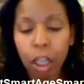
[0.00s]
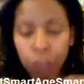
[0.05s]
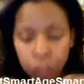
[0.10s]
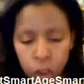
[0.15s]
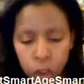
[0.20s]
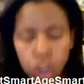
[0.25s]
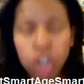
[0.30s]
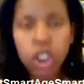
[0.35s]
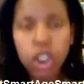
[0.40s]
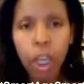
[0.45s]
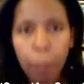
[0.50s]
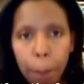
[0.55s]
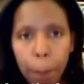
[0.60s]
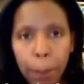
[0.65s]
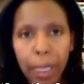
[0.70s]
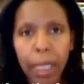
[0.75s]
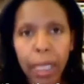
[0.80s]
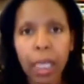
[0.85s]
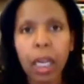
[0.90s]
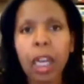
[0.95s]
of
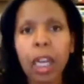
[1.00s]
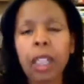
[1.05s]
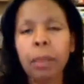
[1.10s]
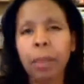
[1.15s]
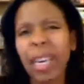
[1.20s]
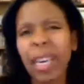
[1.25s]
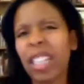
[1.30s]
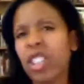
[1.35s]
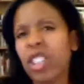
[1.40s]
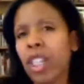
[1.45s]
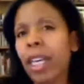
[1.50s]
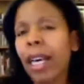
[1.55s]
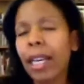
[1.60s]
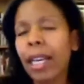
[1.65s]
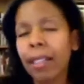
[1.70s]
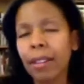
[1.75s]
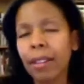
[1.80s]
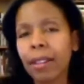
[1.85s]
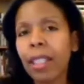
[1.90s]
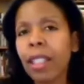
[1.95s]
jumping on a bench.
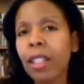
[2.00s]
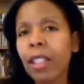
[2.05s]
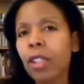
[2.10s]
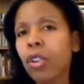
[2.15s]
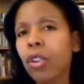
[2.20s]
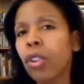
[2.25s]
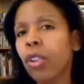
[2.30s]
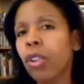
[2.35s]
I think,